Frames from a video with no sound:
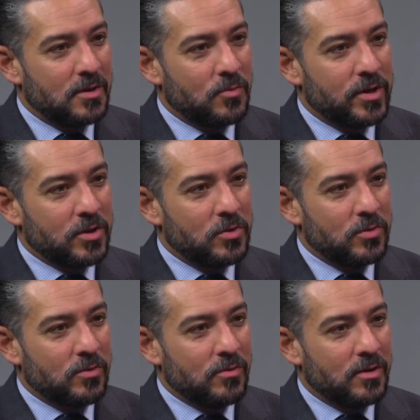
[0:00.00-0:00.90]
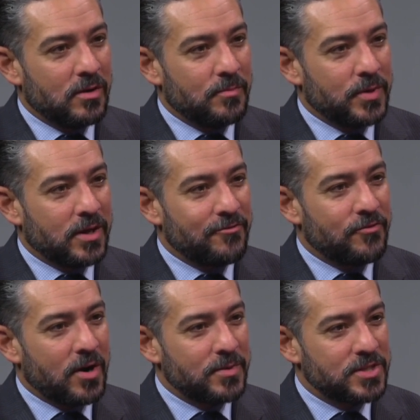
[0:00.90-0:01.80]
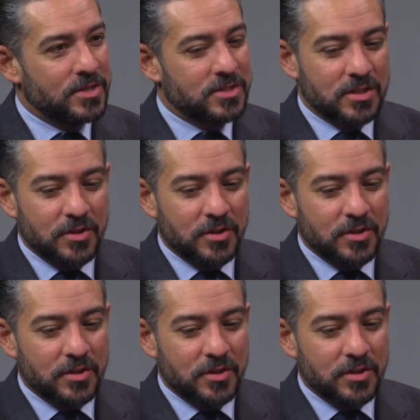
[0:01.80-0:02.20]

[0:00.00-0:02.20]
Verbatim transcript: want to go to uh, become pharmacists,